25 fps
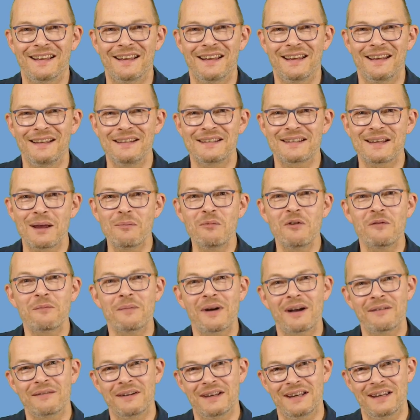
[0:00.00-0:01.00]
In some of
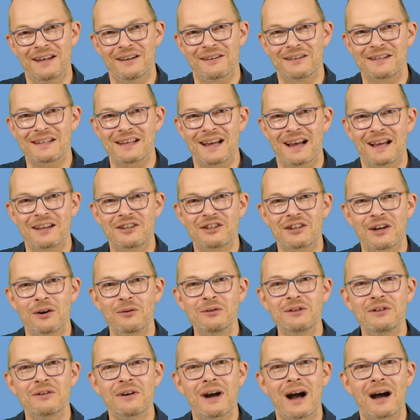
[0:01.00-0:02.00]
my videos, I
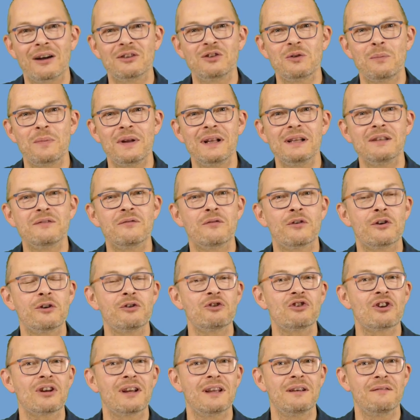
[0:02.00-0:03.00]
showed you how to build
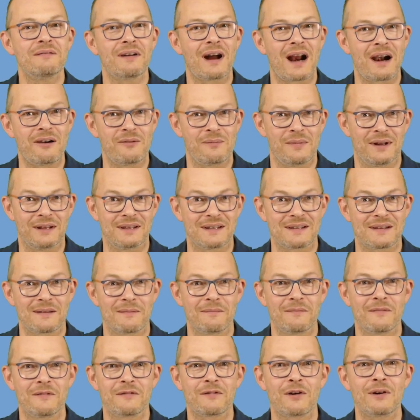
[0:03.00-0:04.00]
virtual environments.
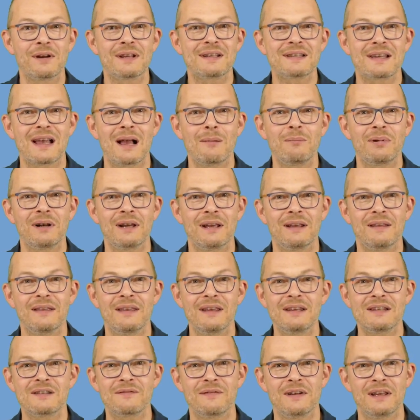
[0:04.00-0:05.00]
For example, in
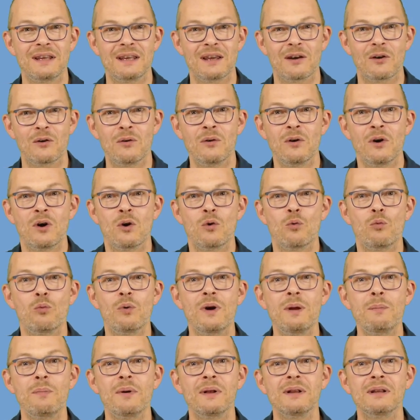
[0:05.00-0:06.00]
this video,
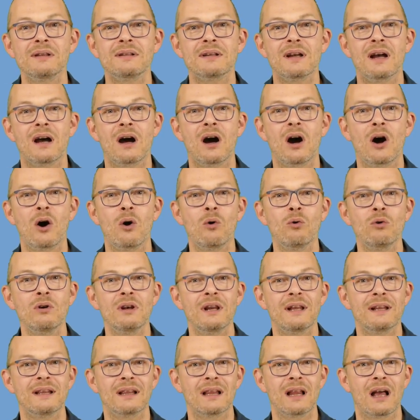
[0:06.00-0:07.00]
we built a whole
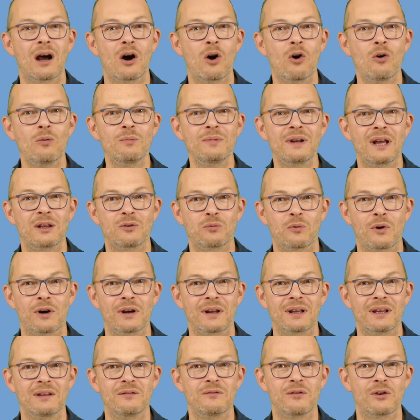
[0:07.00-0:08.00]
little home
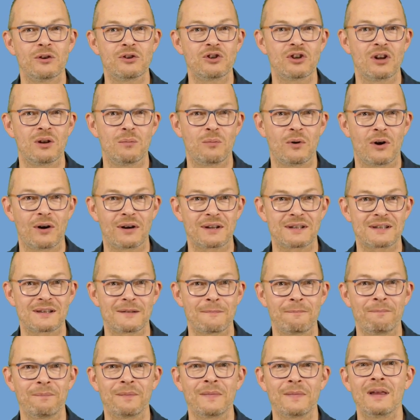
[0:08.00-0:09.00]
network in VirtualBox.
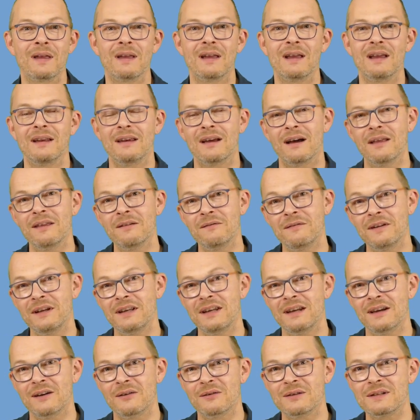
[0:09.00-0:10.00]
In other
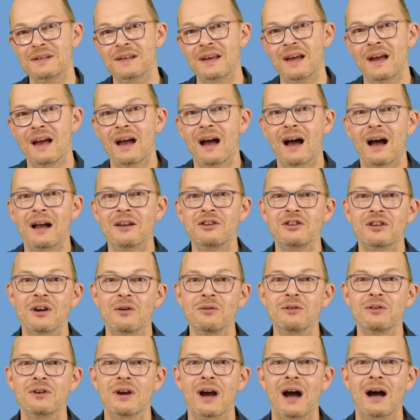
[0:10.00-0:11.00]
videos, I
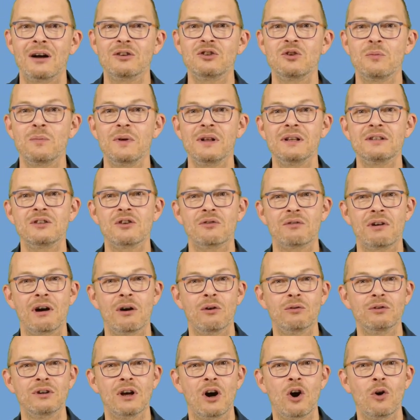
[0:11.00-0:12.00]
showed you how to build your
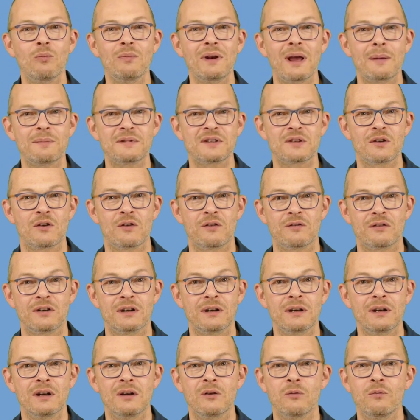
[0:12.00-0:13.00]
own home lab
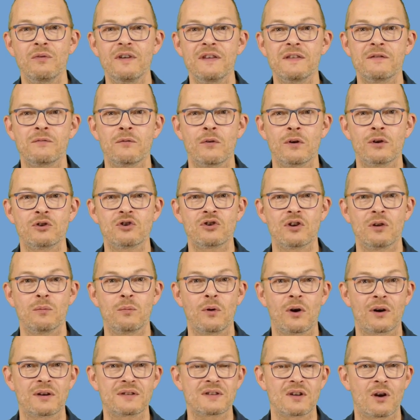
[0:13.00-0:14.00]
server with
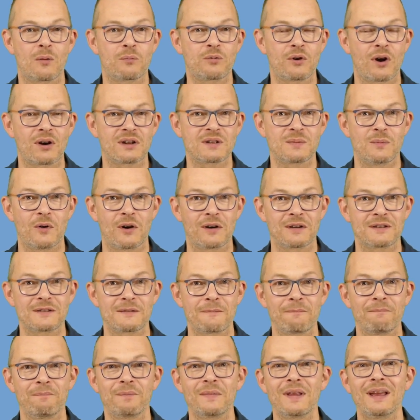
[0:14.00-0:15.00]
VirtualBox or Proxmox.
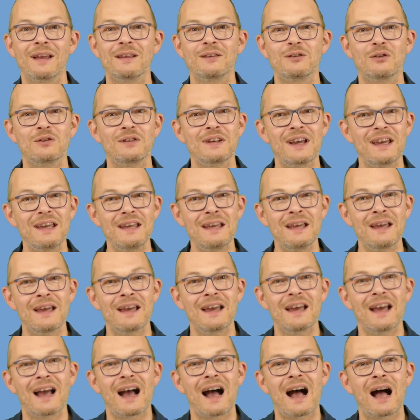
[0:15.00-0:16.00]
Today,
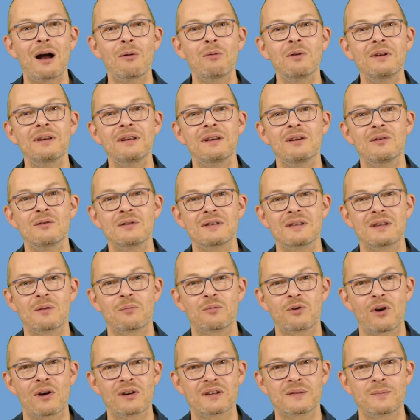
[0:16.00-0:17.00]
I will use the
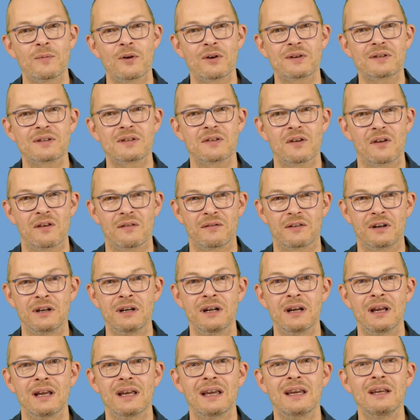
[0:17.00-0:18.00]
Proxmox server
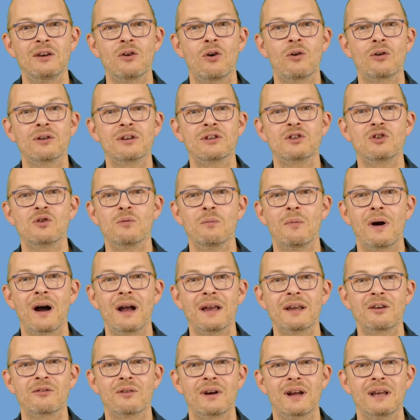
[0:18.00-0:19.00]
in order to
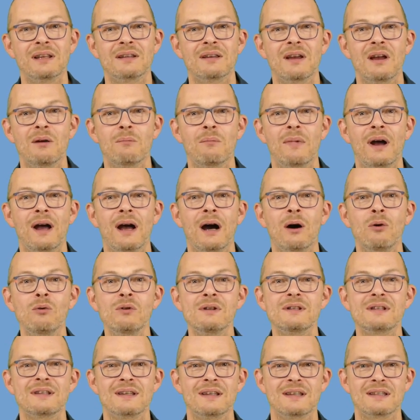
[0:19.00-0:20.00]
migrate my
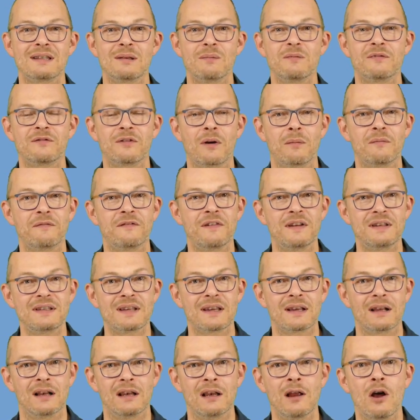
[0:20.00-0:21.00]
old system from
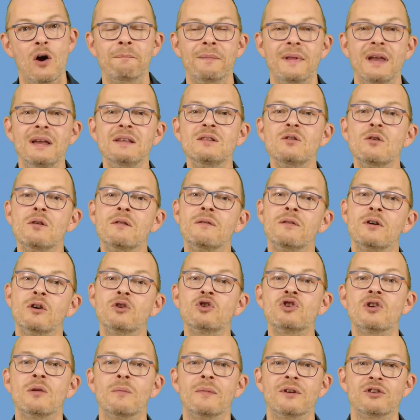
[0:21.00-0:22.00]
physical into a
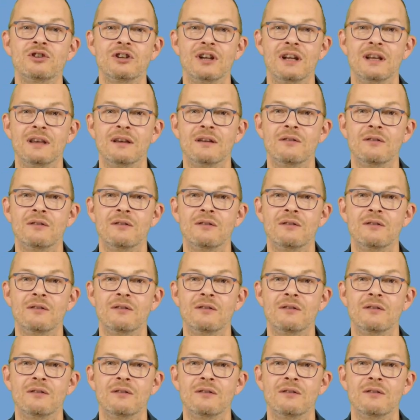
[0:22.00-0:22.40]
virtual machine